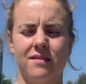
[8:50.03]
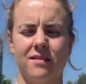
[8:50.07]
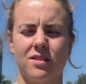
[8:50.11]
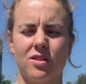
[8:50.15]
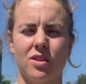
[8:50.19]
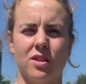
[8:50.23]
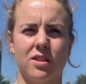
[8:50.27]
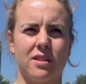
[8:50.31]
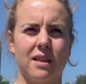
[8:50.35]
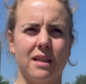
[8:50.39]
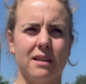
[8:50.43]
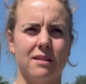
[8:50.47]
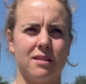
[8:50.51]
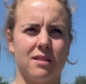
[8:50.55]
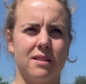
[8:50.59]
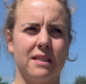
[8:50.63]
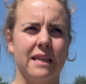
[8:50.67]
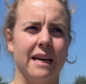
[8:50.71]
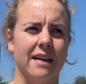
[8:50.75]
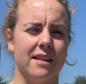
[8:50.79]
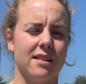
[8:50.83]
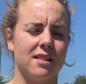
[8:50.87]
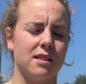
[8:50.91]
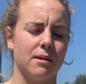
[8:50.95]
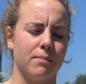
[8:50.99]
So it's like,
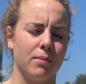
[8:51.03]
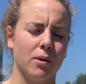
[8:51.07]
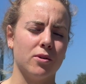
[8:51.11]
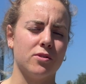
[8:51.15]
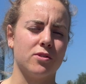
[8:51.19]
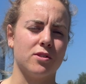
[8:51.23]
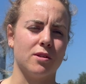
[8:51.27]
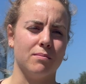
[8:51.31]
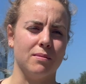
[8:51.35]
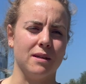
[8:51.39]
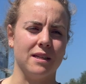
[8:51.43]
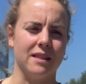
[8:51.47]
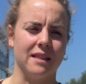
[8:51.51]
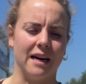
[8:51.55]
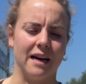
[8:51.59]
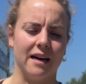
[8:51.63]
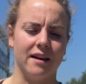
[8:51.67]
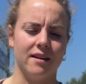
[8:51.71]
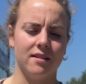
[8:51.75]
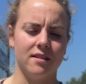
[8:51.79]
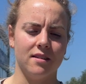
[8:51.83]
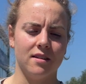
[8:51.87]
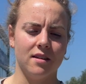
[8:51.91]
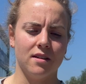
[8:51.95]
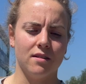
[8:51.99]
it's supposed to be that
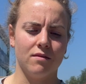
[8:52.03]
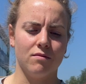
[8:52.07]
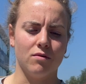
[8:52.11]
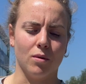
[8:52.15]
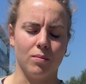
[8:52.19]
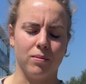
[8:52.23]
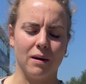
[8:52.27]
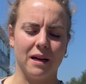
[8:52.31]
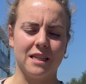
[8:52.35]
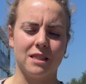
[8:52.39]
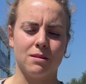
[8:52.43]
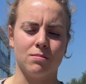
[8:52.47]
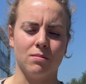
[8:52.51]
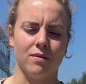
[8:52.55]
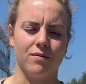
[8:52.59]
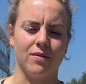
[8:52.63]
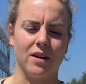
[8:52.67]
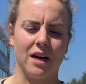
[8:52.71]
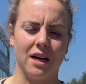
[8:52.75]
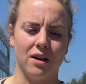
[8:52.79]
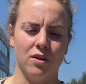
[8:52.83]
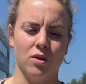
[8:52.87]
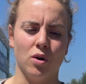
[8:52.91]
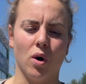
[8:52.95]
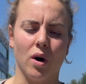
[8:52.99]
replacement
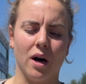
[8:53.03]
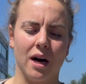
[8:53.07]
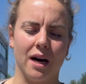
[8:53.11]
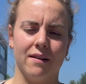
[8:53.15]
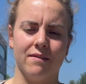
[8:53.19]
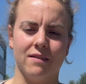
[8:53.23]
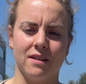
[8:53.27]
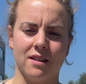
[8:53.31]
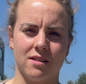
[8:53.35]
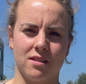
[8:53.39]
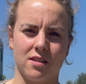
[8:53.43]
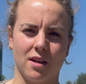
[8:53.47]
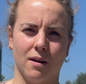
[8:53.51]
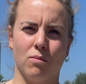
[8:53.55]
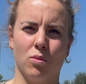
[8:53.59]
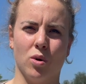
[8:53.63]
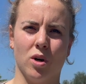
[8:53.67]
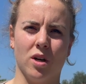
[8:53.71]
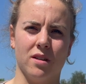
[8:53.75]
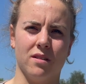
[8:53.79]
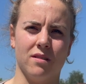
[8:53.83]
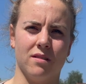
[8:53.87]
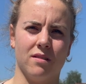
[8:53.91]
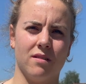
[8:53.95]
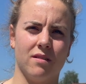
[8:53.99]
for not having
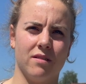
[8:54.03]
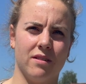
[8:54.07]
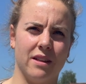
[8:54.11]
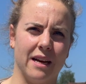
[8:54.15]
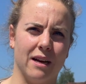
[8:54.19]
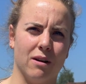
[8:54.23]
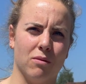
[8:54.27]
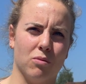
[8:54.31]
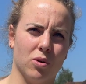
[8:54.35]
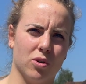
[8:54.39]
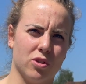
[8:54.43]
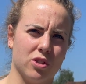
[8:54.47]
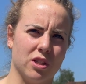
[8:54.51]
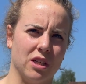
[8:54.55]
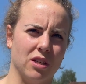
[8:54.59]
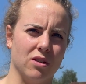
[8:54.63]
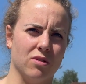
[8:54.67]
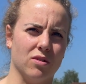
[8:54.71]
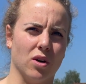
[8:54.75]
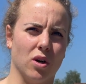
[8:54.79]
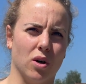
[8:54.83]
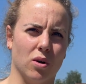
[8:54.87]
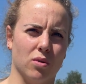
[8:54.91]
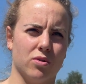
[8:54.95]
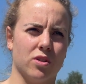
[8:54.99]
someone there watching you
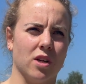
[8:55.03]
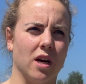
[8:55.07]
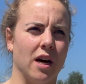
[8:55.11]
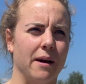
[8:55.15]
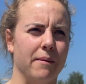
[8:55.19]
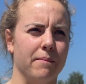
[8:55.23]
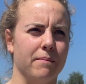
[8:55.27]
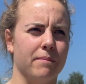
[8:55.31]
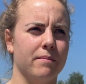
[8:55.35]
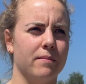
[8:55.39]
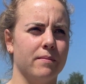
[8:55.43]
the whole time.